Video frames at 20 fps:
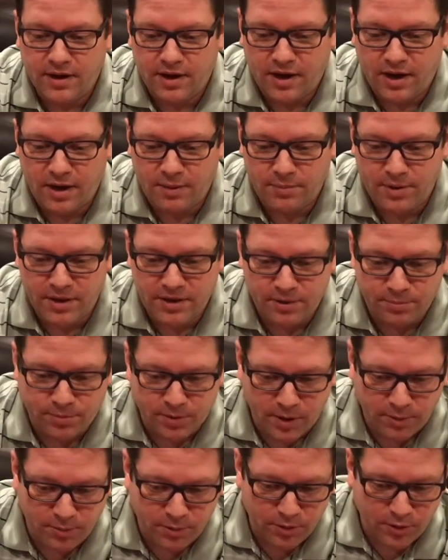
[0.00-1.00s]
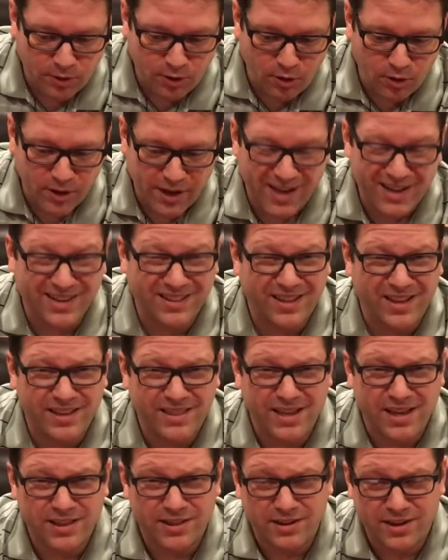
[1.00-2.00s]
And the purple, they're all kind of
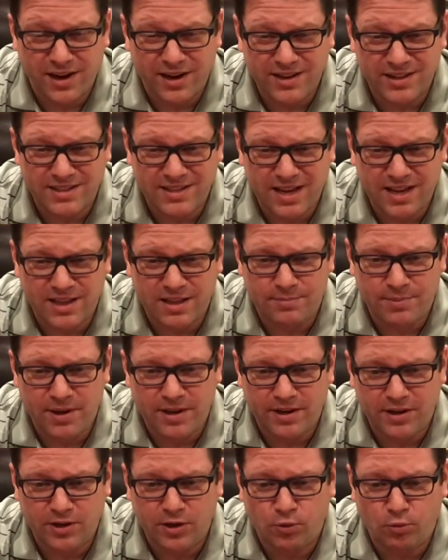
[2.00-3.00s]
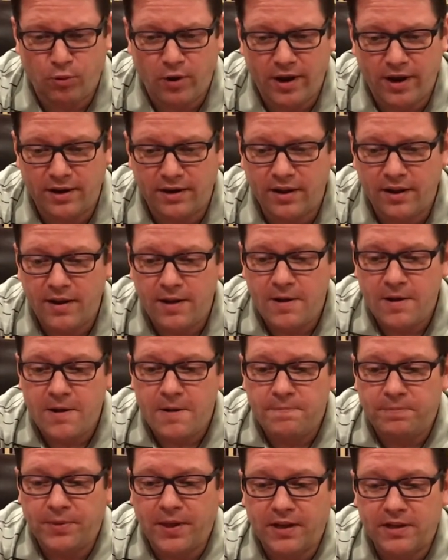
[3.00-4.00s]
like that. They're not exactly painted great.
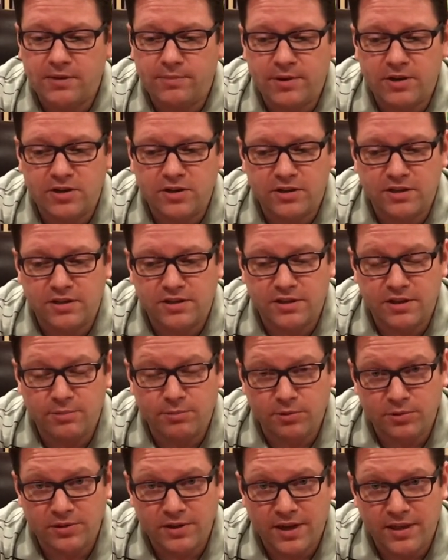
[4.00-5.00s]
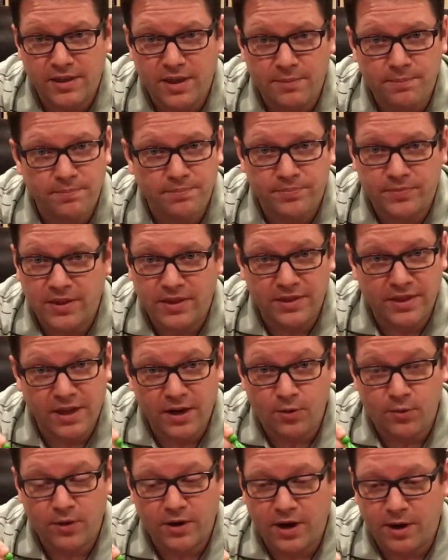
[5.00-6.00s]
Not to mention the symbols on them, they
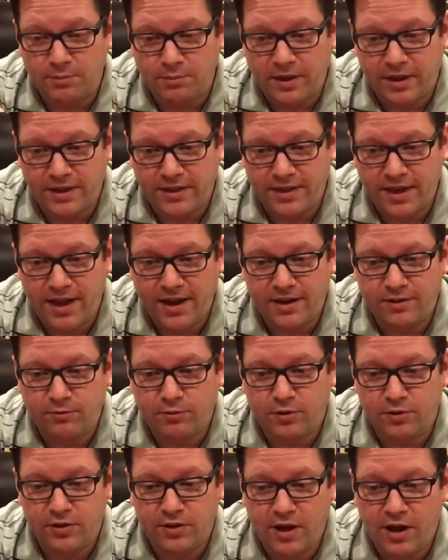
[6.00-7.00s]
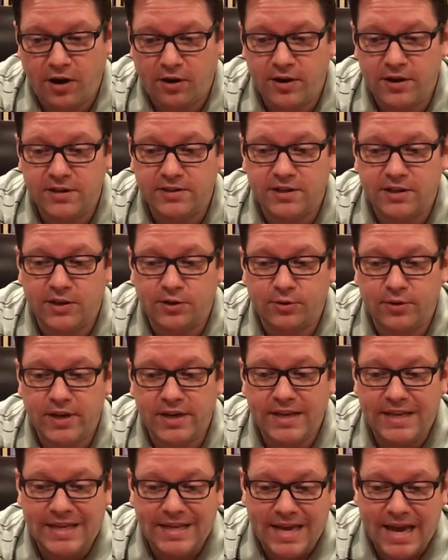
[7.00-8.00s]
don't come like that. They are easy to
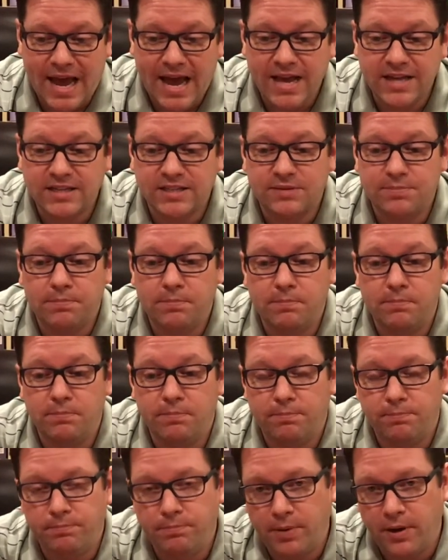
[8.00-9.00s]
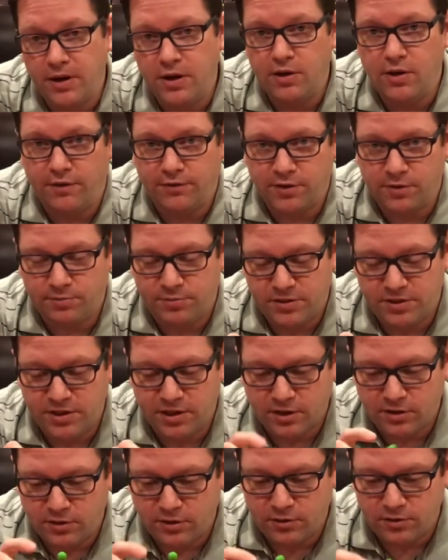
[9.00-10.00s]
read, yes, but you have to
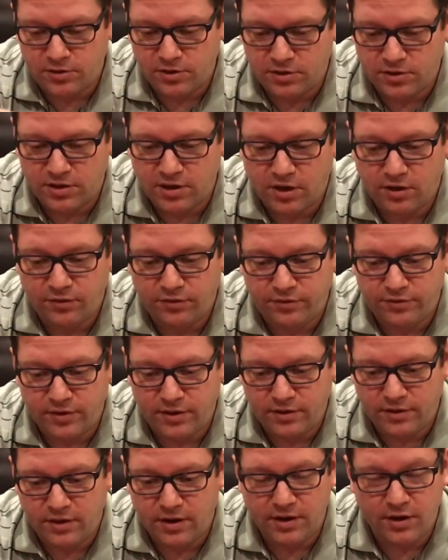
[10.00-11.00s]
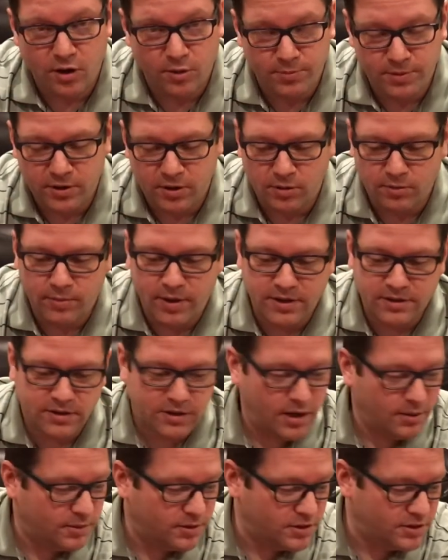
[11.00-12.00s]
sticker those yourself and hope you don't mess
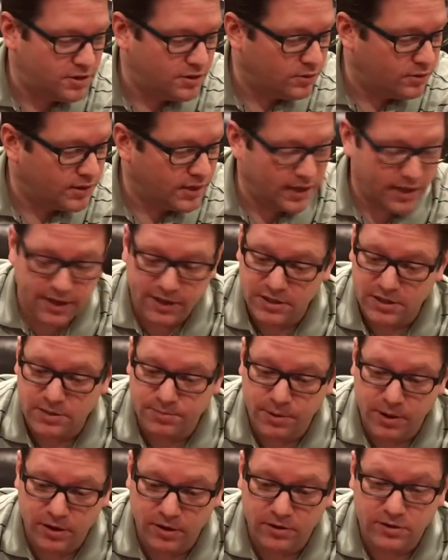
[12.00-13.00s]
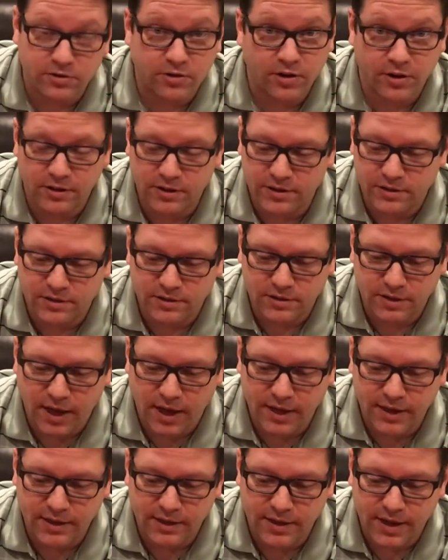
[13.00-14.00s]
it up because you don't get any spares, or at least
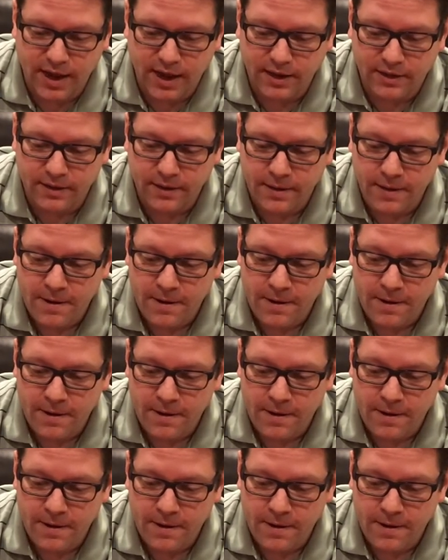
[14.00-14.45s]
I did not.